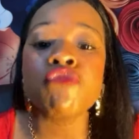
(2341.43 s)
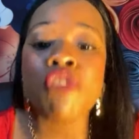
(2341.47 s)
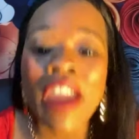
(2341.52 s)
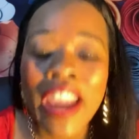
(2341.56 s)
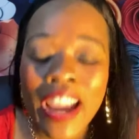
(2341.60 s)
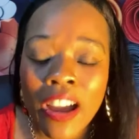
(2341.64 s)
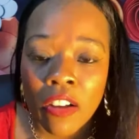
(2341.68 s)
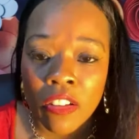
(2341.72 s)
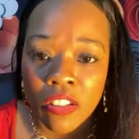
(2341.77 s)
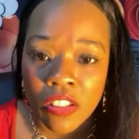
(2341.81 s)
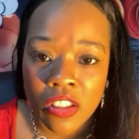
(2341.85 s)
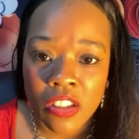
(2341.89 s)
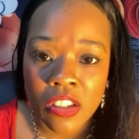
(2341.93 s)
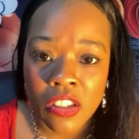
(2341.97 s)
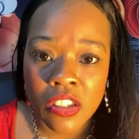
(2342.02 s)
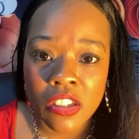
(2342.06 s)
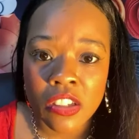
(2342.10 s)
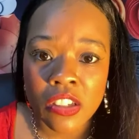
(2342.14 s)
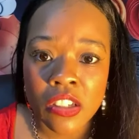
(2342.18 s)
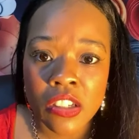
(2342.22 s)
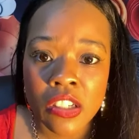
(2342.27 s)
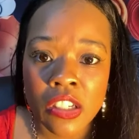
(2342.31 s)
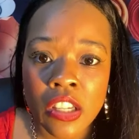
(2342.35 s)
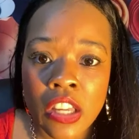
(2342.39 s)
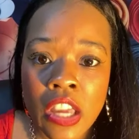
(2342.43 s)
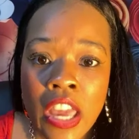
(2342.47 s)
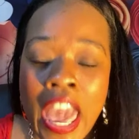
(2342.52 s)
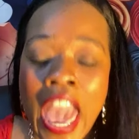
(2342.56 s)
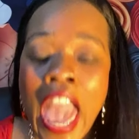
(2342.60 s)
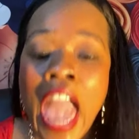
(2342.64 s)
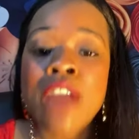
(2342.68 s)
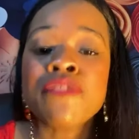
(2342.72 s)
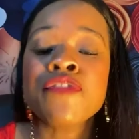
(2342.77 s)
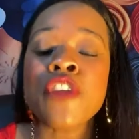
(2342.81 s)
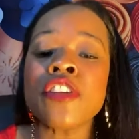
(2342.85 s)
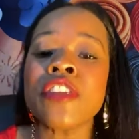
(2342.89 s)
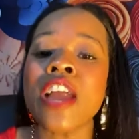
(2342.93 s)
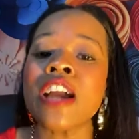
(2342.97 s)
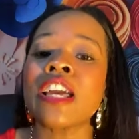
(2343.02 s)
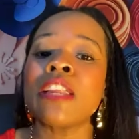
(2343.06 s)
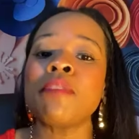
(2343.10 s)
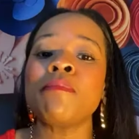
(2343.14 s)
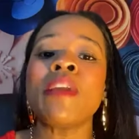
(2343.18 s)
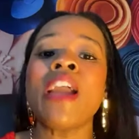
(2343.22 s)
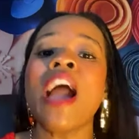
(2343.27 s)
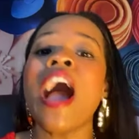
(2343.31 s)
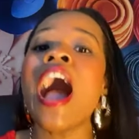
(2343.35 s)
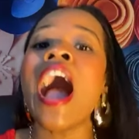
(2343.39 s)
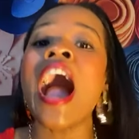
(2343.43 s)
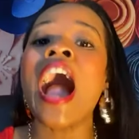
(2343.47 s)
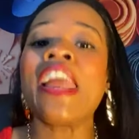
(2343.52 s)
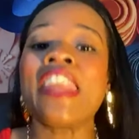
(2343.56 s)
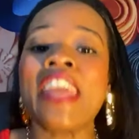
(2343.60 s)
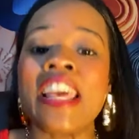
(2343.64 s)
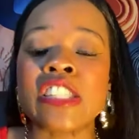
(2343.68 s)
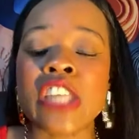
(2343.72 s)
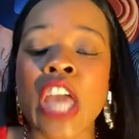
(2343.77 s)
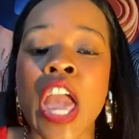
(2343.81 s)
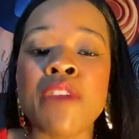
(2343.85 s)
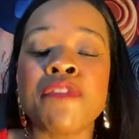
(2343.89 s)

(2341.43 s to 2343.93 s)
real, if you're not going to be honest,